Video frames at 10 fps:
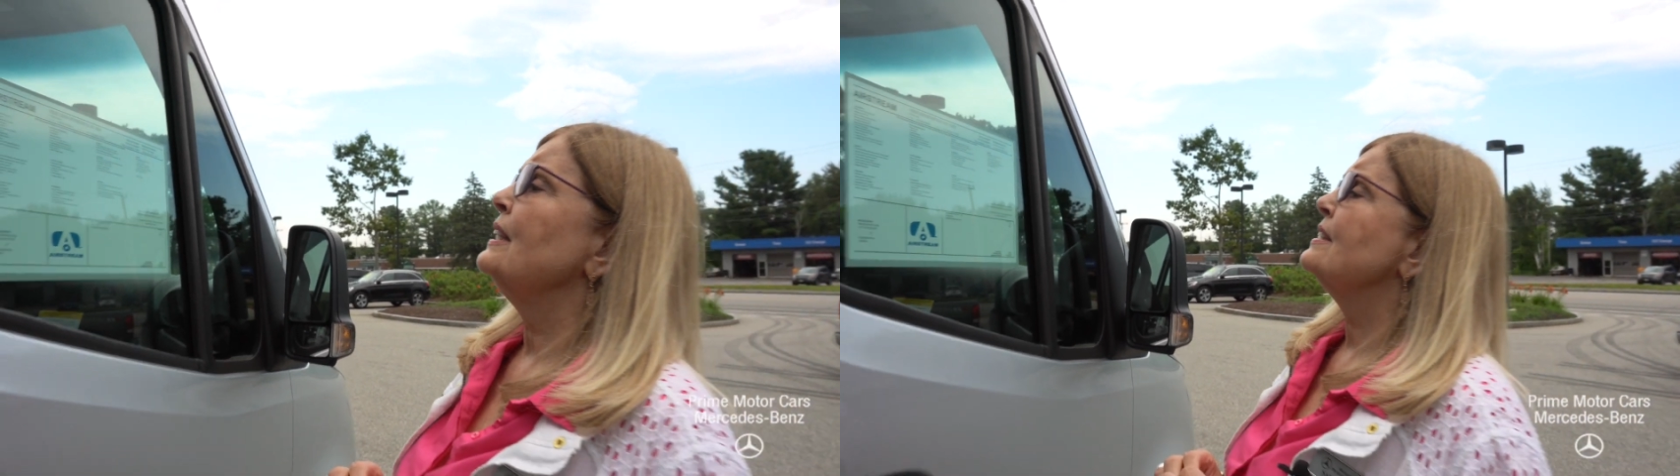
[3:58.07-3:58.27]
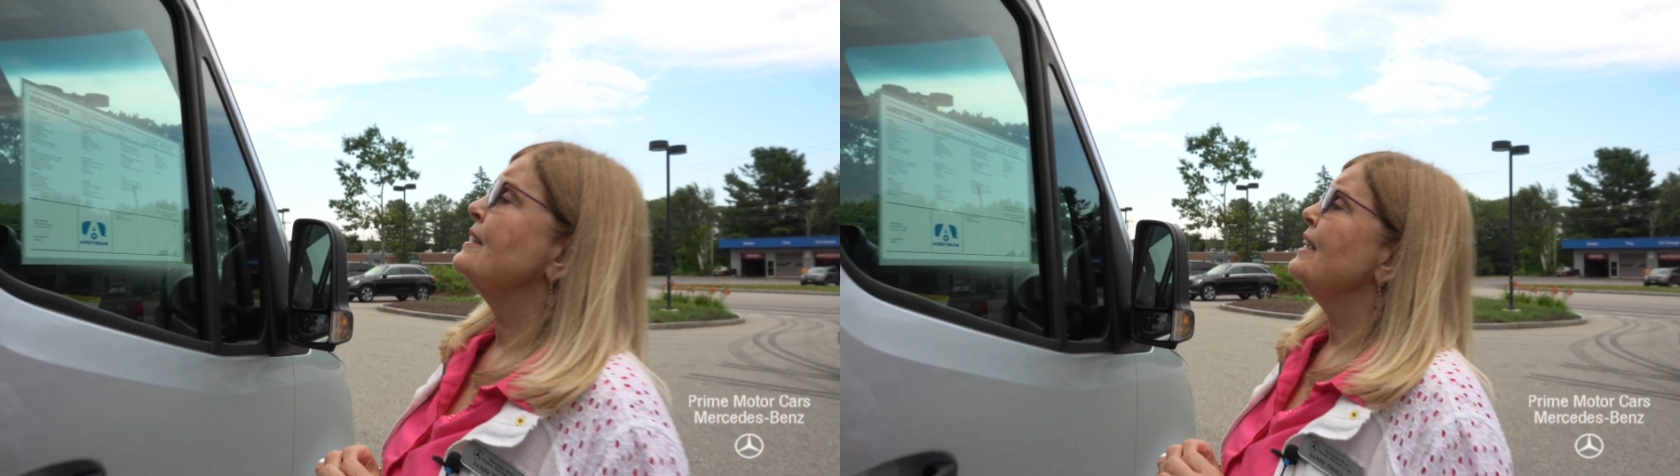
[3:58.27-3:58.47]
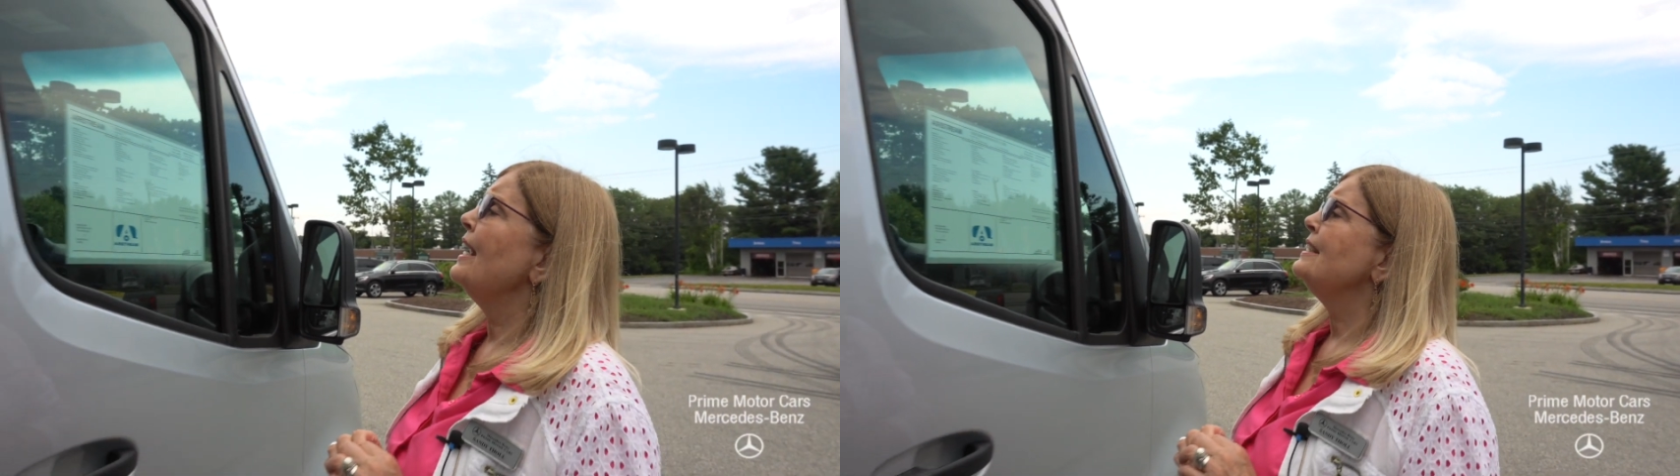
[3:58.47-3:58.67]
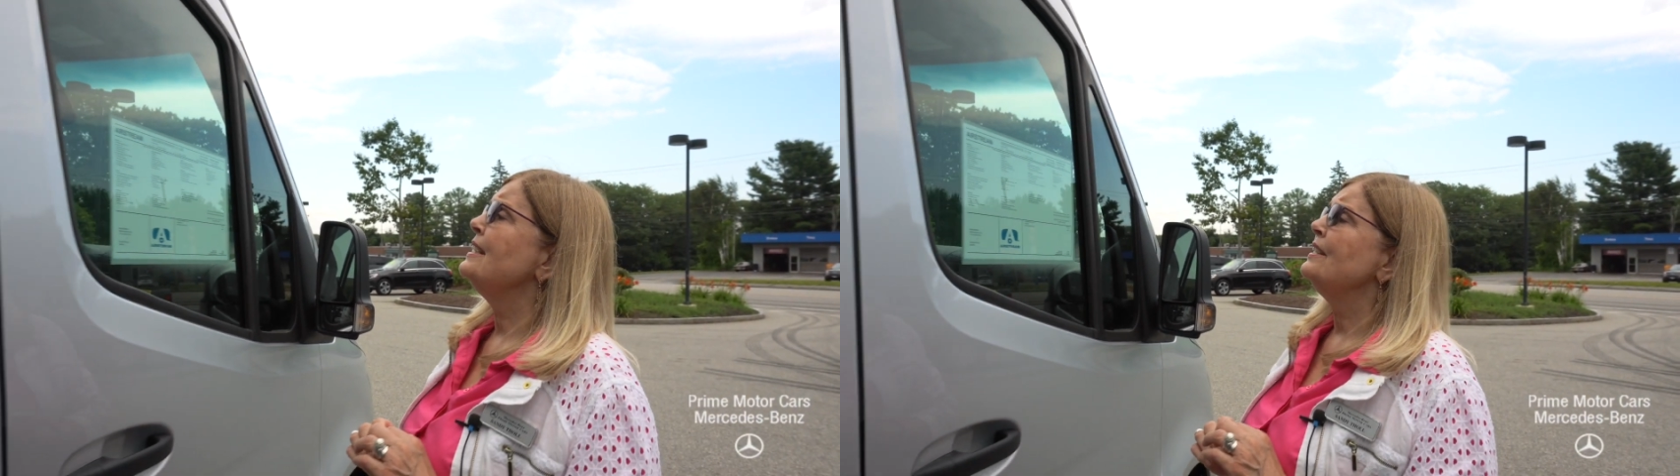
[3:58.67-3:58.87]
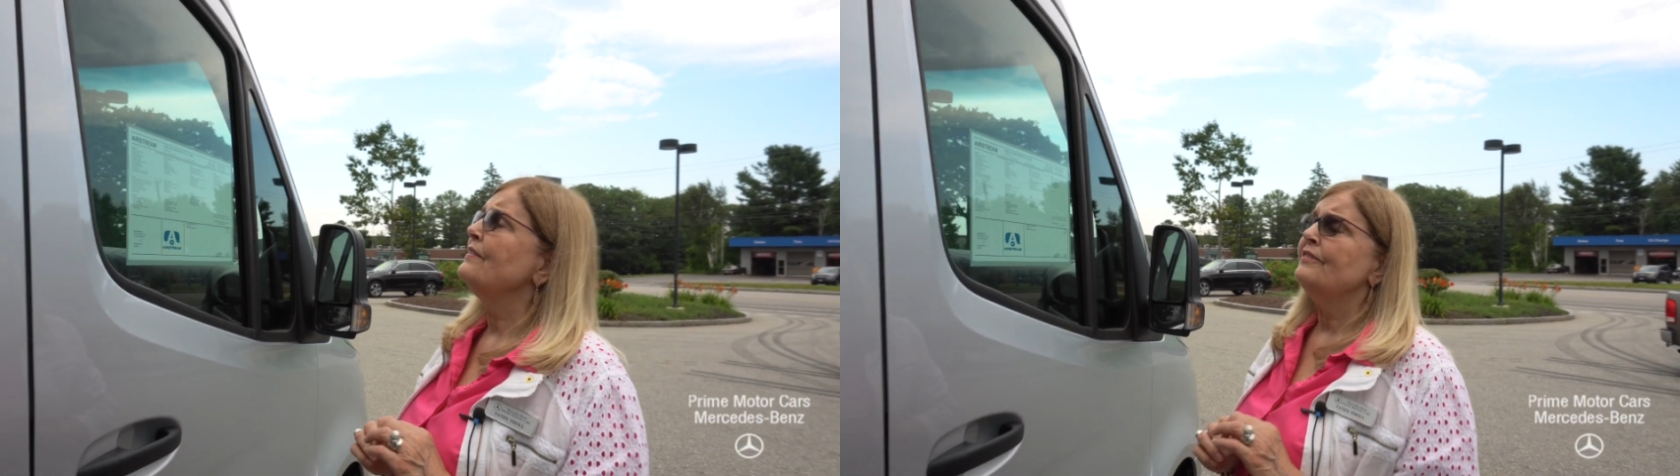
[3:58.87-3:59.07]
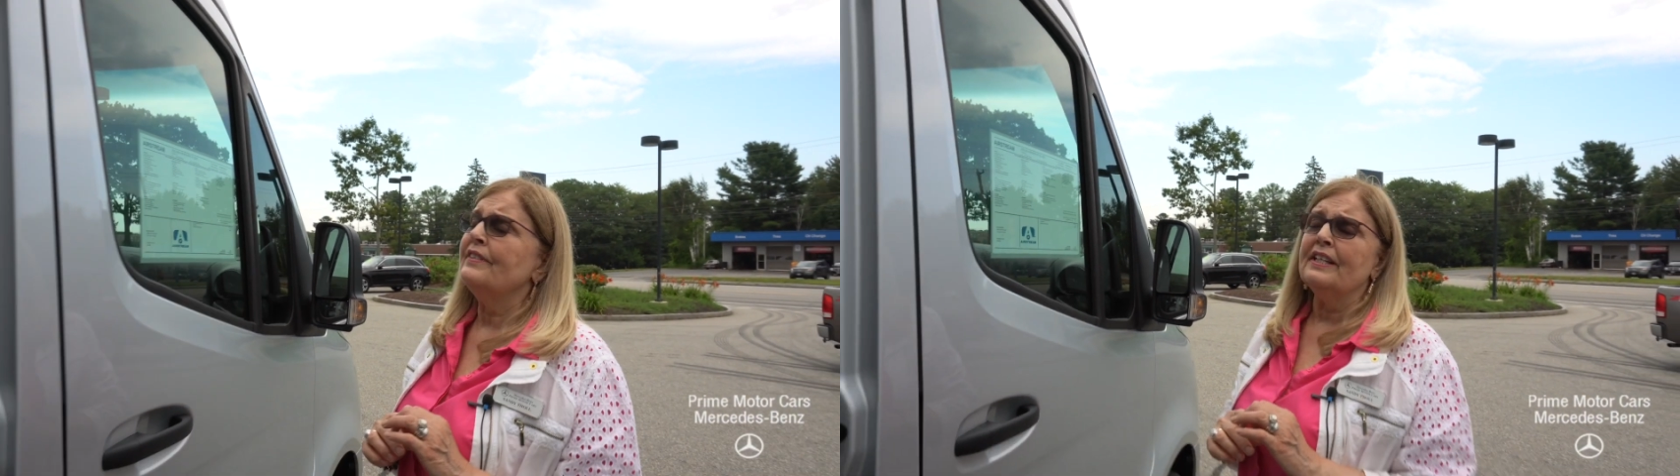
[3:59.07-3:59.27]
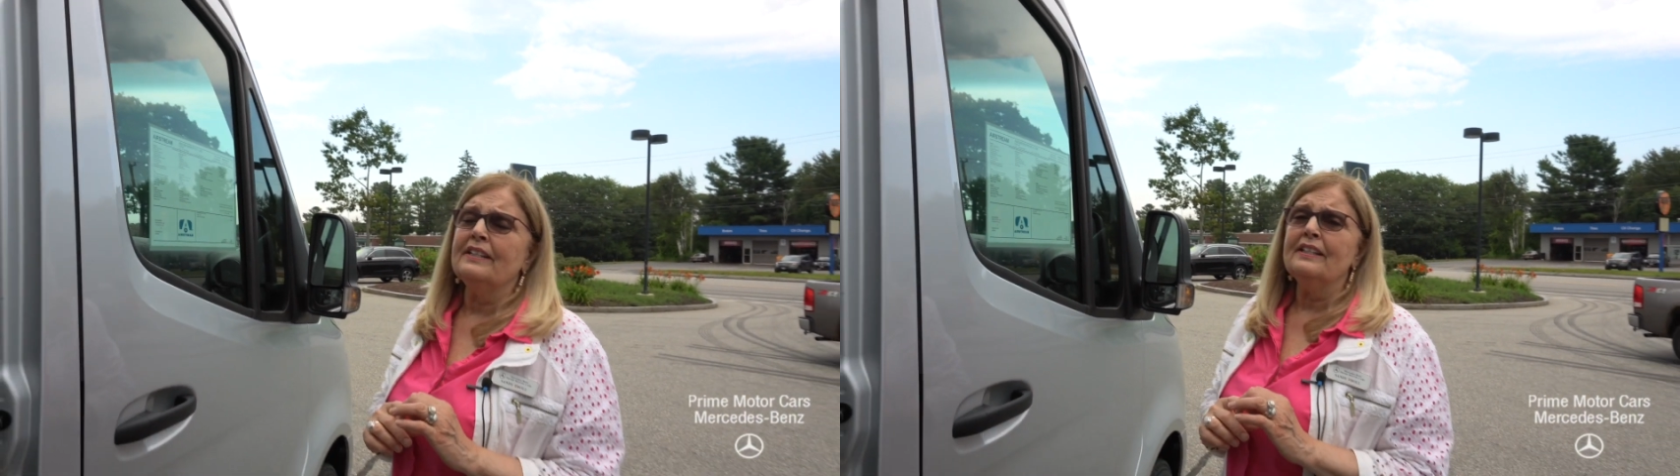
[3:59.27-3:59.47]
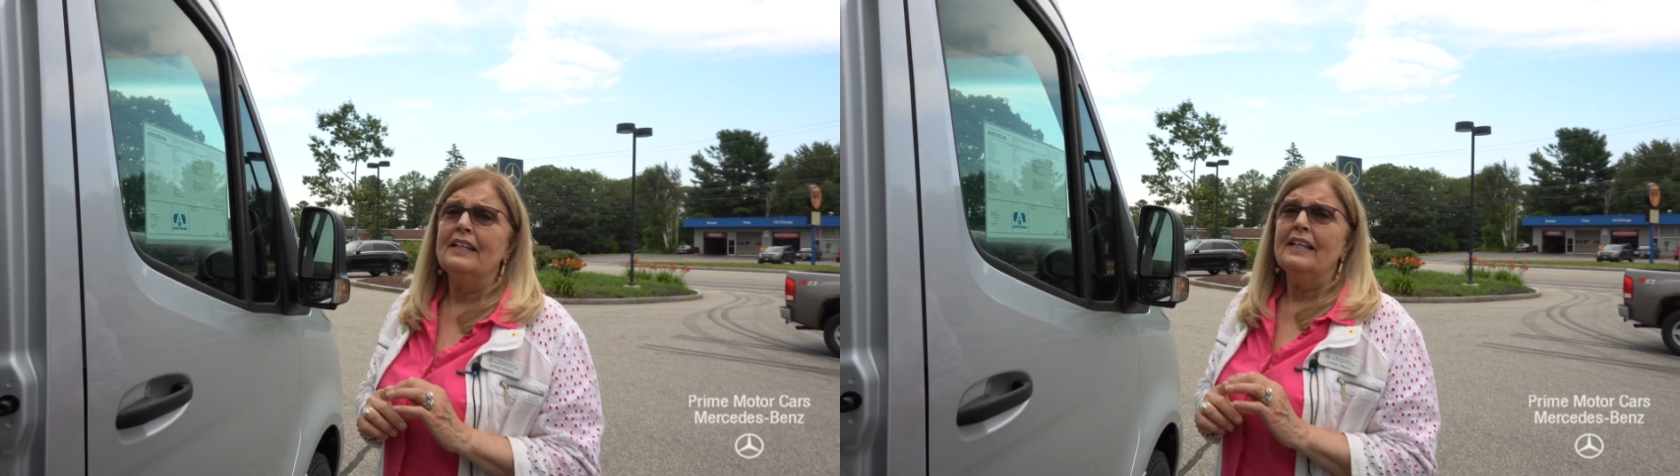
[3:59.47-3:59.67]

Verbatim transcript: is 19 feet